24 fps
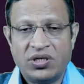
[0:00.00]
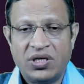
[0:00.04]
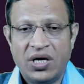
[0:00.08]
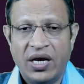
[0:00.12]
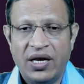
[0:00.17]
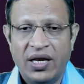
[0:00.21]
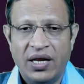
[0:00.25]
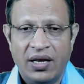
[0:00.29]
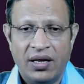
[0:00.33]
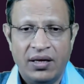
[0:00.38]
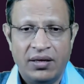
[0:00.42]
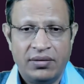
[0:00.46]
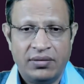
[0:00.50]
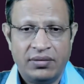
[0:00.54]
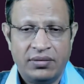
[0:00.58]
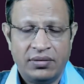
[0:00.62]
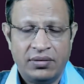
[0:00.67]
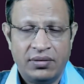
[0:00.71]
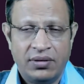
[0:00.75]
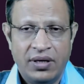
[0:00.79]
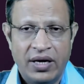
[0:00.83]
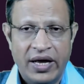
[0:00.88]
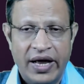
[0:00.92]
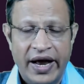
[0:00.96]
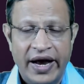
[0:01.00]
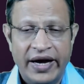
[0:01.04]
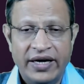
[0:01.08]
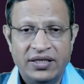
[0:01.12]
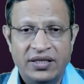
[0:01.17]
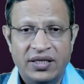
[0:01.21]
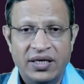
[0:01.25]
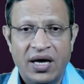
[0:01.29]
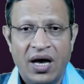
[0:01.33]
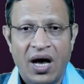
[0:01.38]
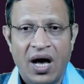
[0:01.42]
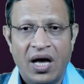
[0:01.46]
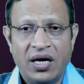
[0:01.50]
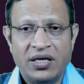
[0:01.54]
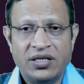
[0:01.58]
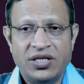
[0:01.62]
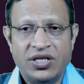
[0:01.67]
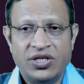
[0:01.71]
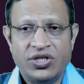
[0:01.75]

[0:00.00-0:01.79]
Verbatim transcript: Anil at the R.J.